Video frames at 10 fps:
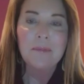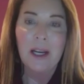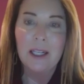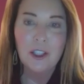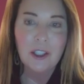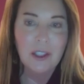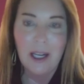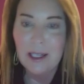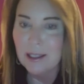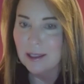I just
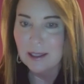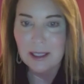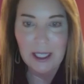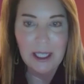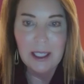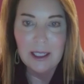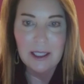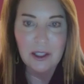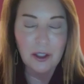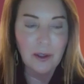kind of dig it.
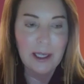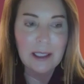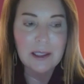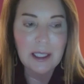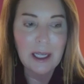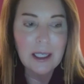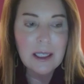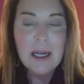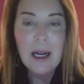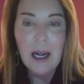It's a great
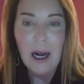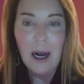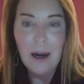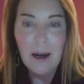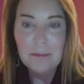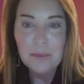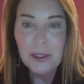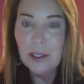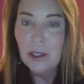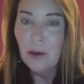scene. But
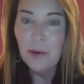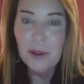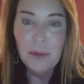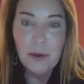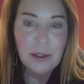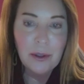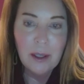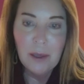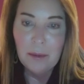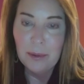with the moratorium on